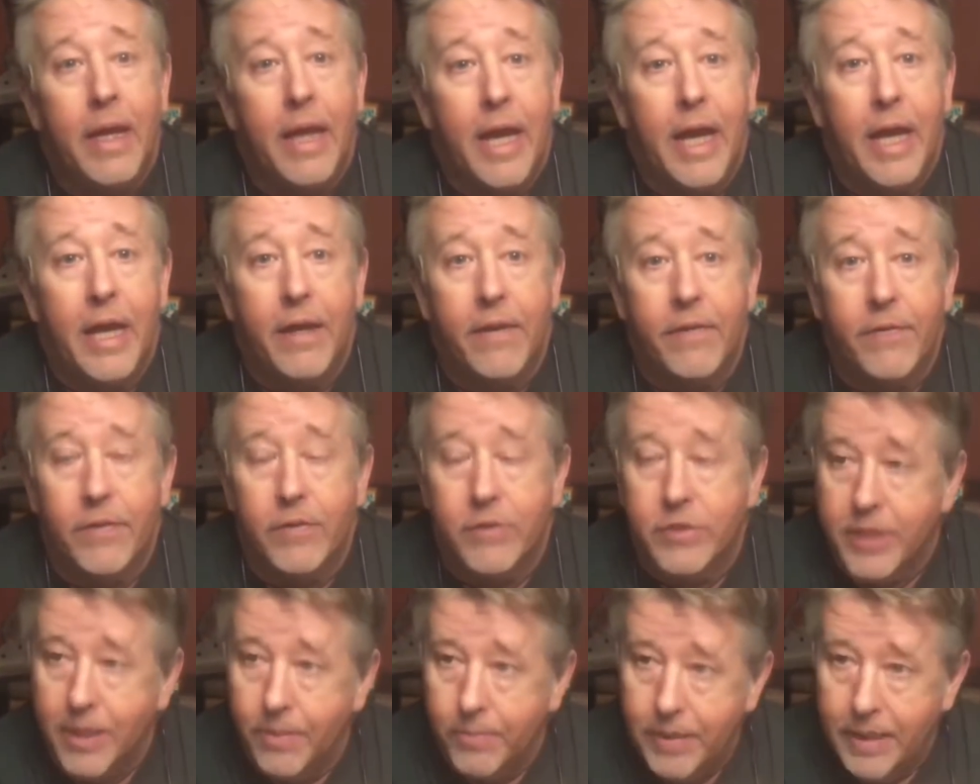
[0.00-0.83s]
And if
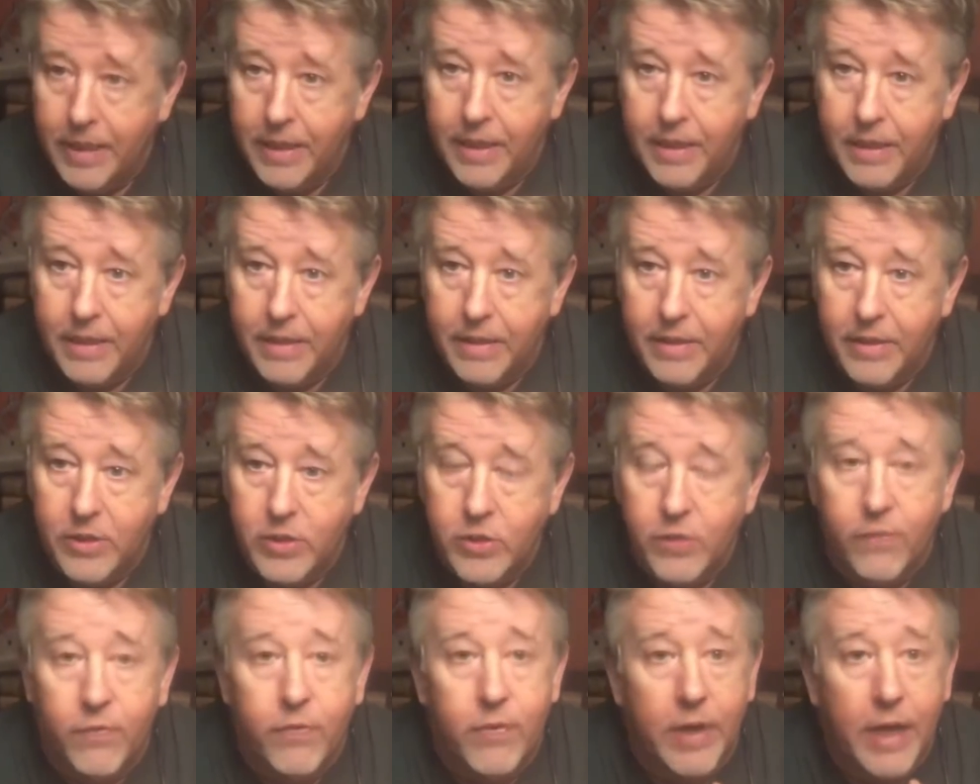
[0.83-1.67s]
there's something that
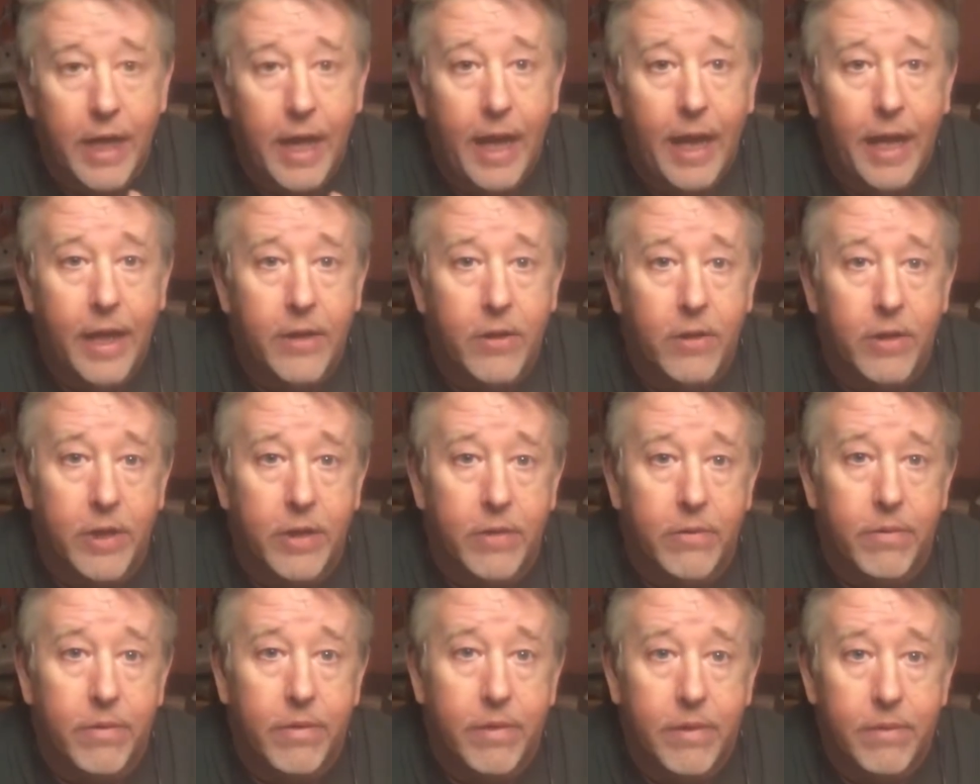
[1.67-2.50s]
you forgot or
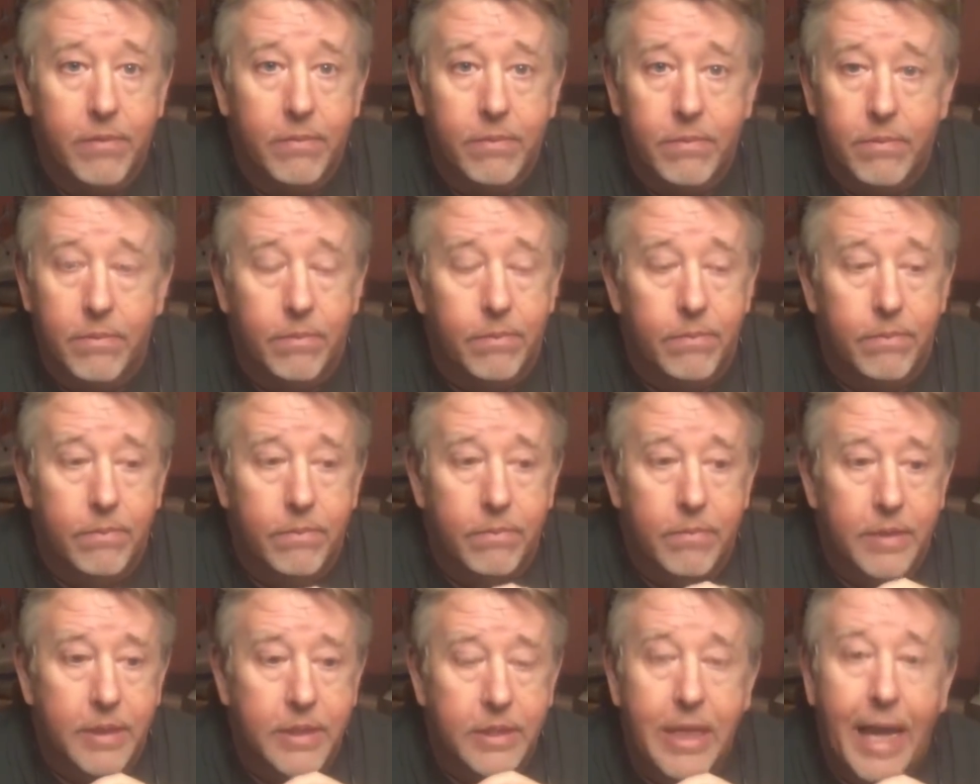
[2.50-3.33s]
you
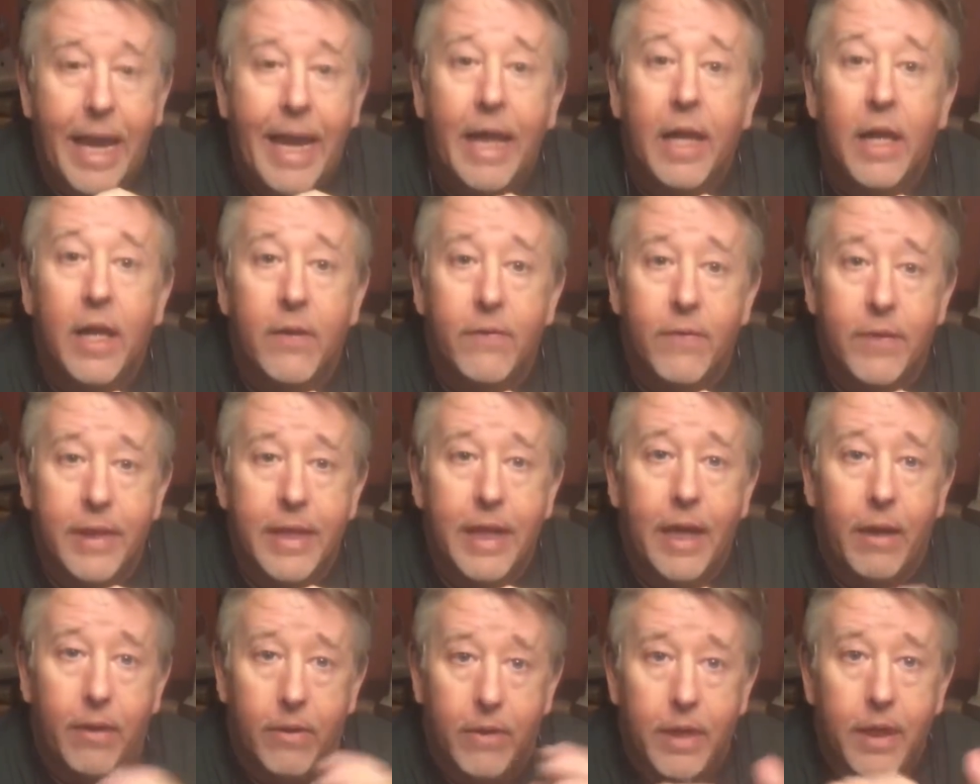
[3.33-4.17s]
can't live
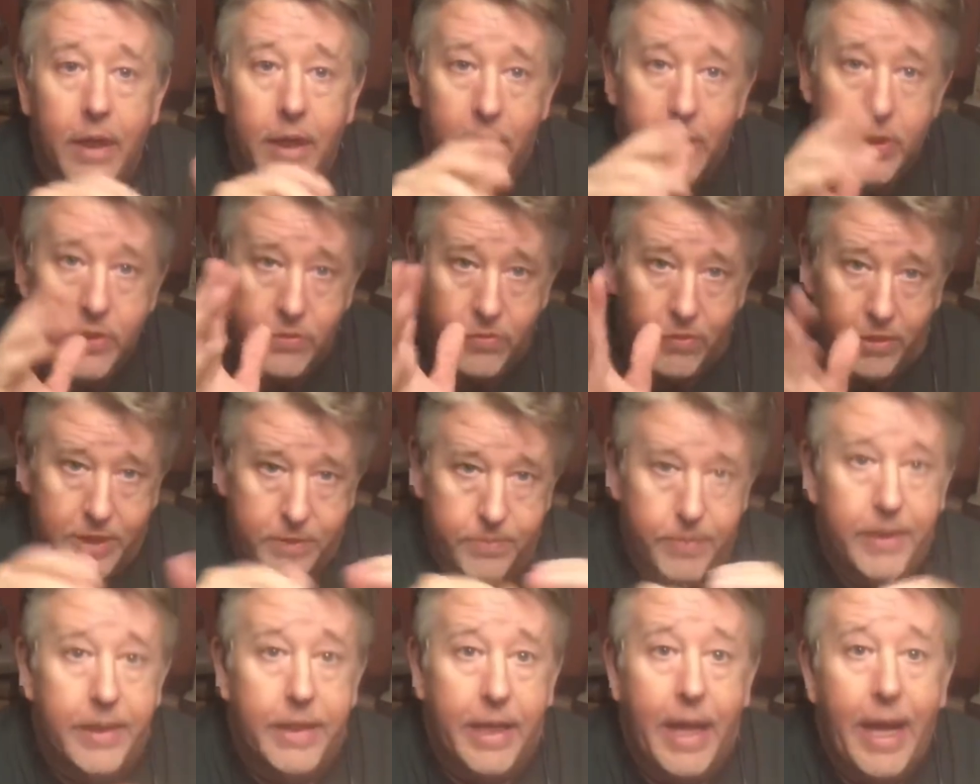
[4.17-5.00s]
without, trust
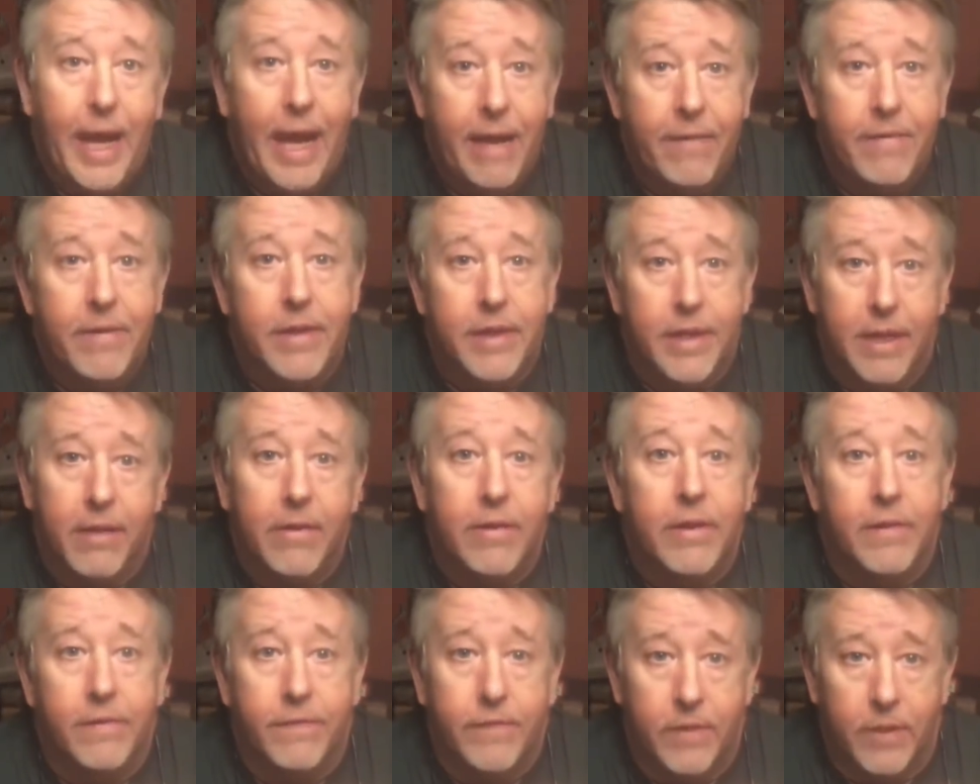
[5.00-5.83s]
me, they have it there
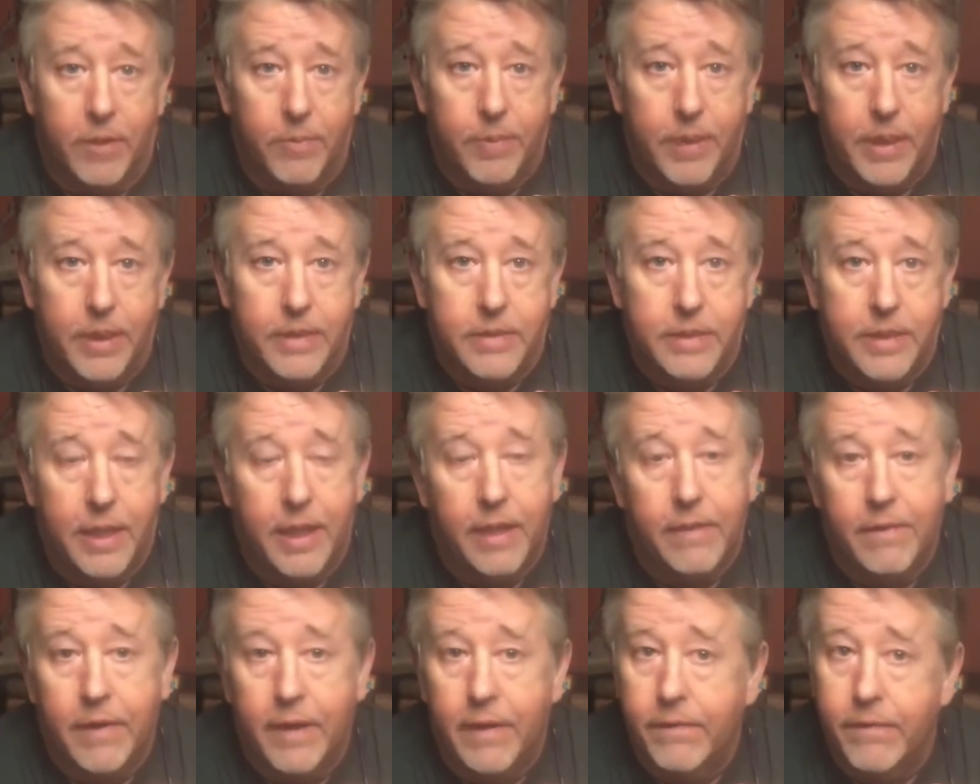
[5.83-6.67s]
in the Philippines. They
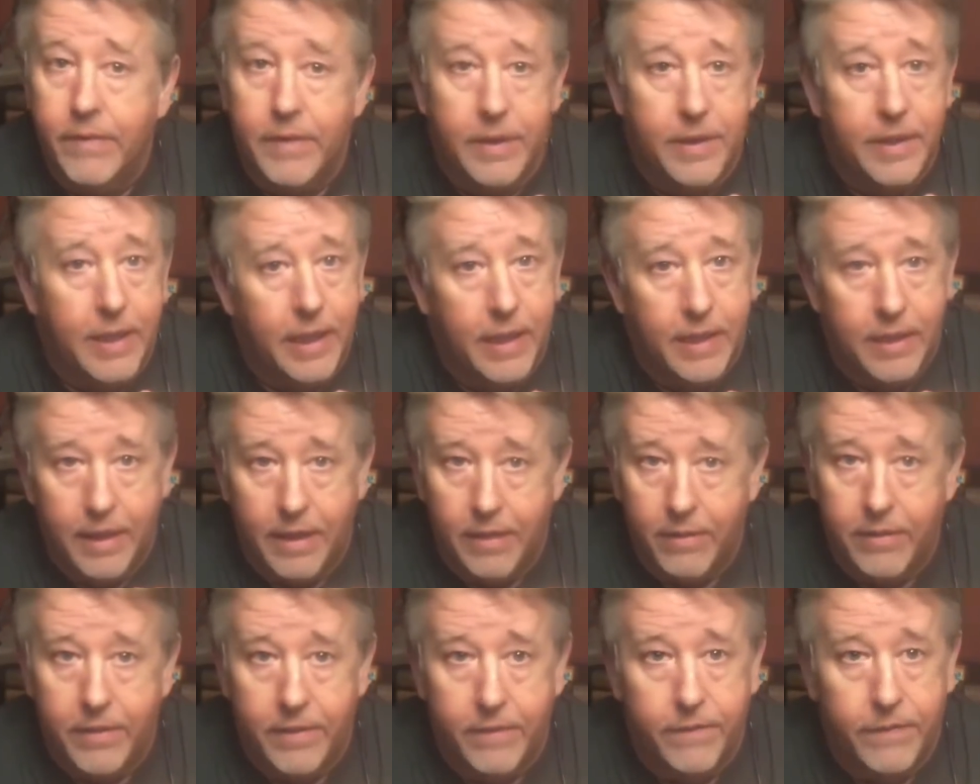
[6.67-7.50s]
have everything
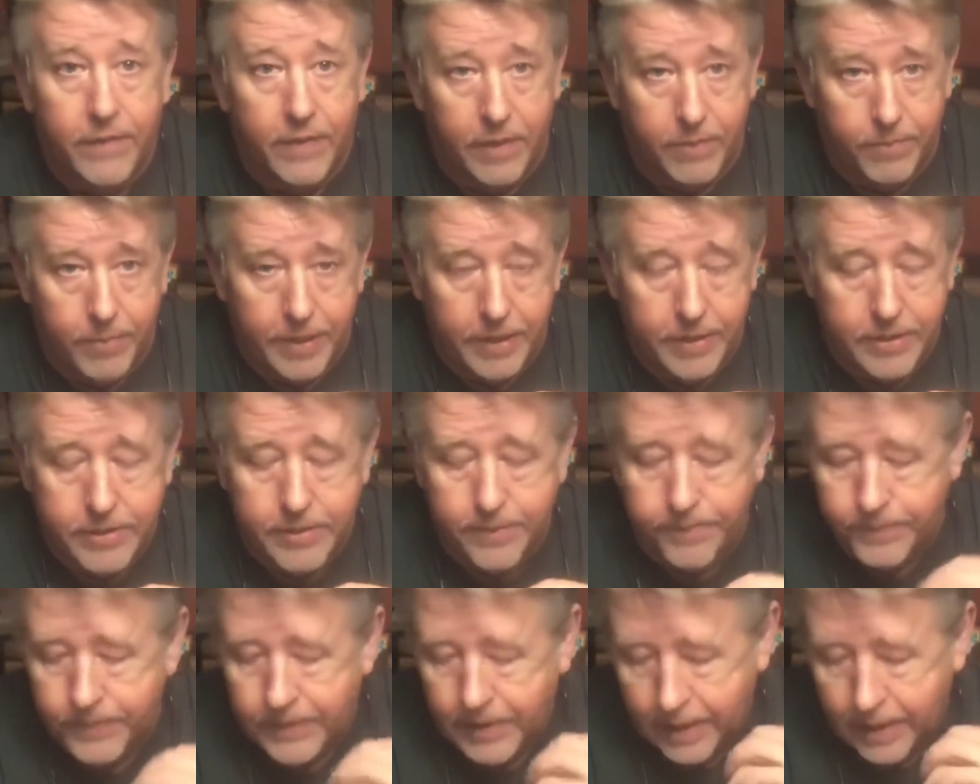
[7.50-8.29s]
there in the Philippines.